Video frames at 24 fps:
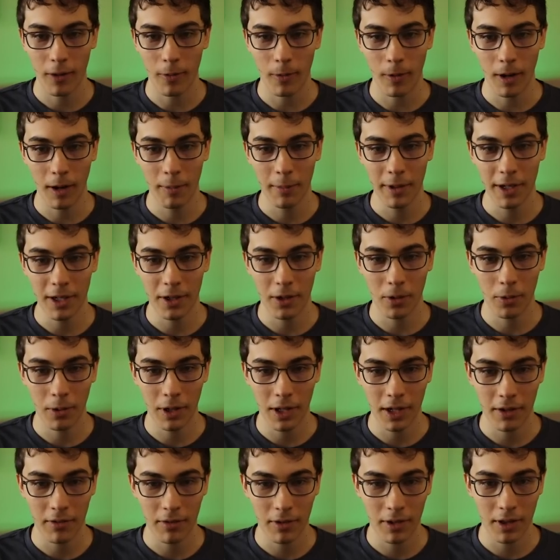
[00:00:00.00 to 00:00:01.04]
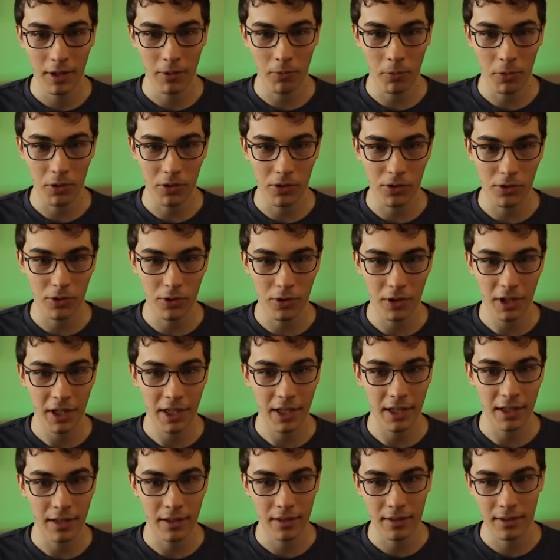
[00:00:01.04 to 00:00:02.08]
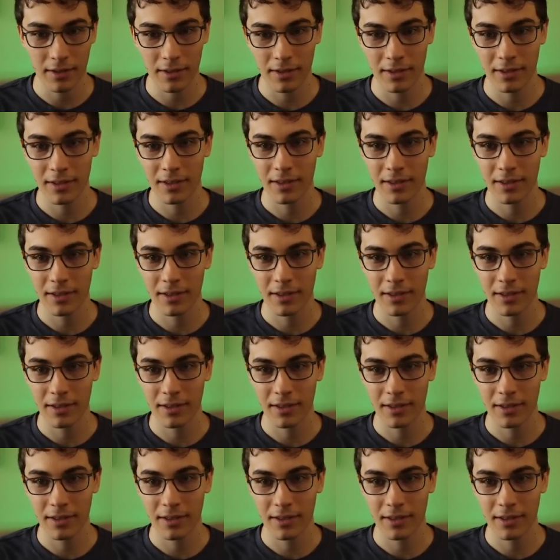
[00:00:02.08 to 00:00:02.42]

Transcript: Why am I coding everything with strings?